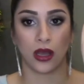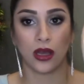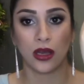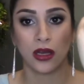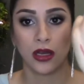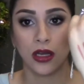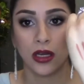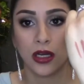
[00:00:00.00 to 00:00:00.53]

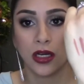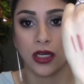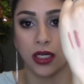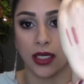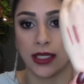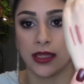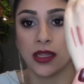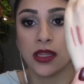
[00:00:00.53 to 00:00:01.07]

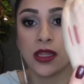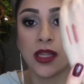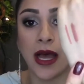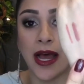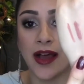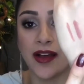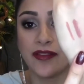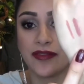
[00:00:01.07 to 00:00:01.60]
I
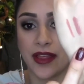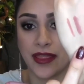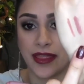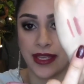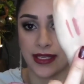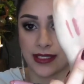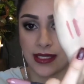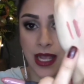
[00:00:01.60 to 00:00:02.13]
love
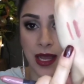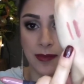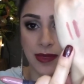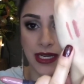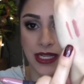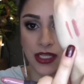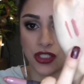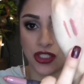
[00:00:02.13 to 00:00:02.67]
this
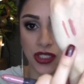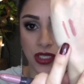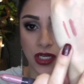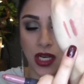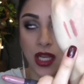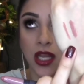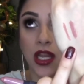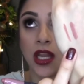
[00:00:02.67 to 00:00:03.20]

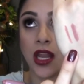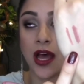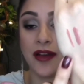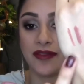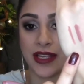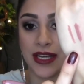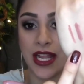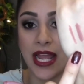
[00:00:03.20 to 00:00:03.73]
combination.
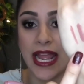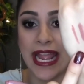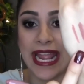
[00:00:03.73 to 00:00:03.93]
Love it.